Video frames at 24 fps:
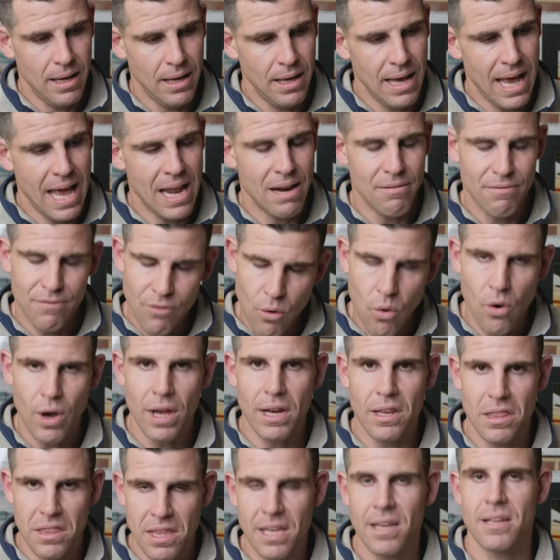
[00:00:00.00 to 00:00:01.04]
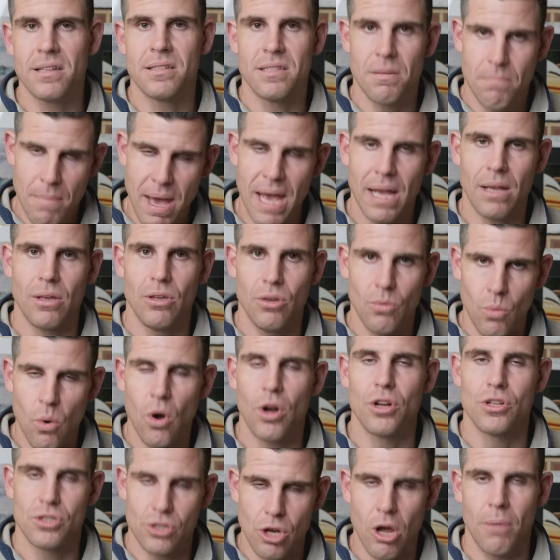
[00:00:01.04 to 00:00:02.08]
And avoid things that make you want
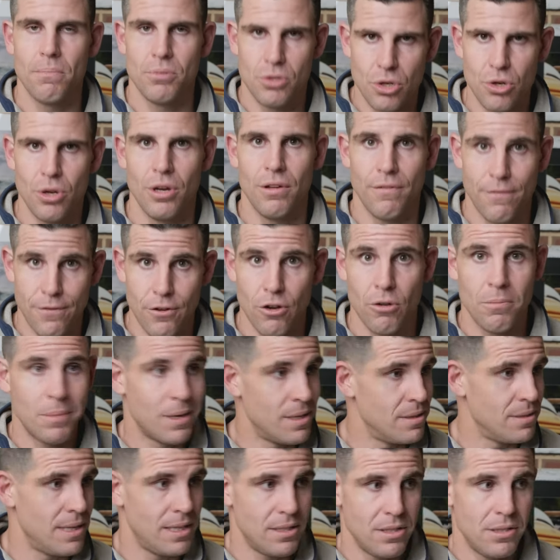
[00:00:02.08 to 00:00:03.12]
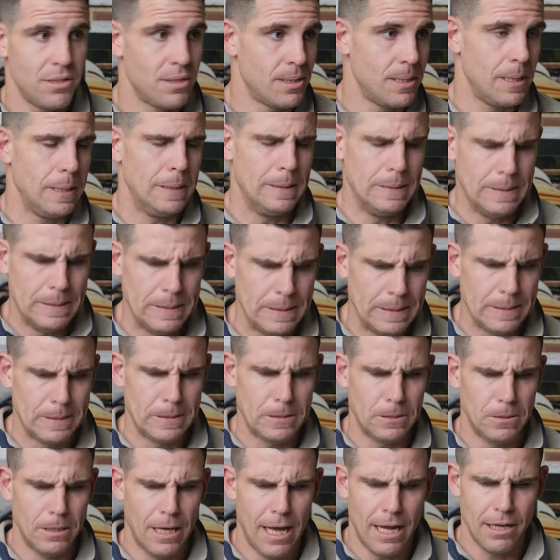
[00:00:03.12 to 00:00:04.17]
to stop shooting film, because they just go, it's
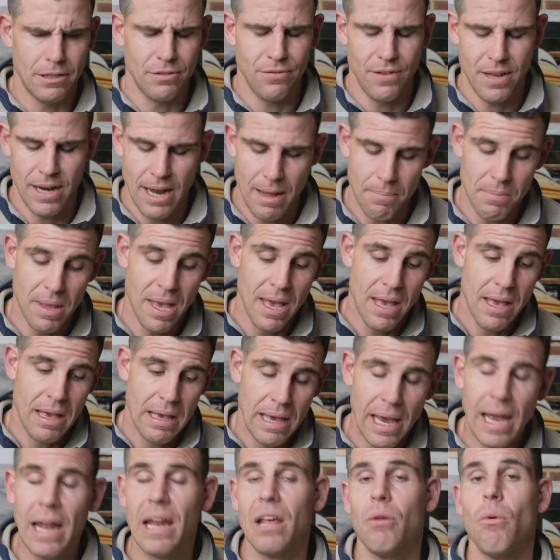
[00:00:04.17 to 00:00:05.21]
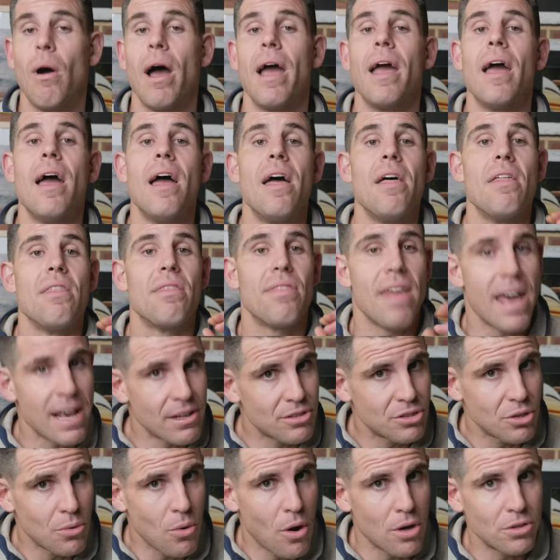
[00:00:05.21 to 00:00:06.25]
too hard to fed up. Anyway, thanks
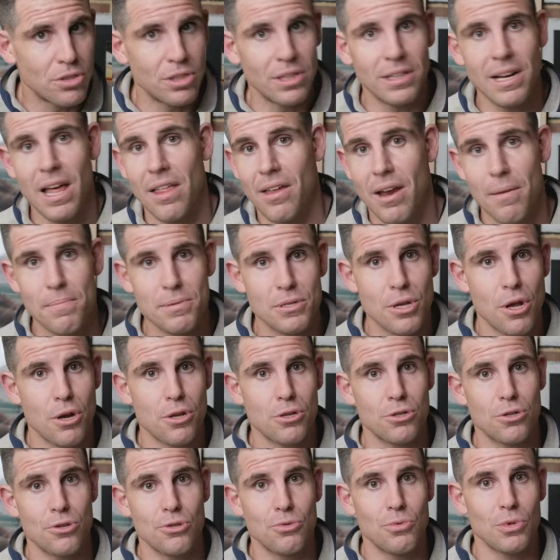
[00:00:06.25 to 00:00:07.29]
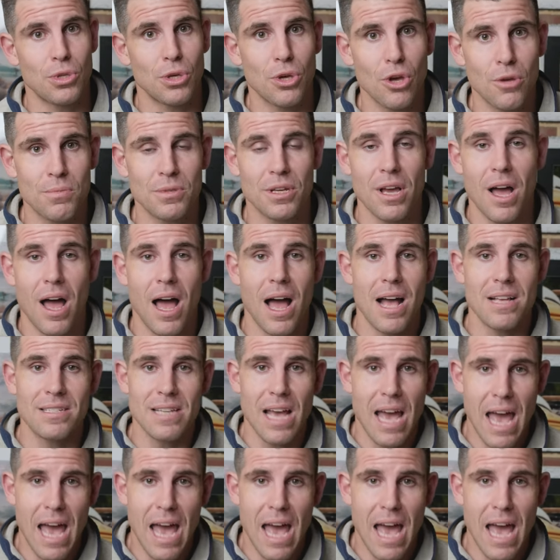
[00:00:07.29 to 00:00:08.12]
for watching another episode of Shoots with Coops, guys.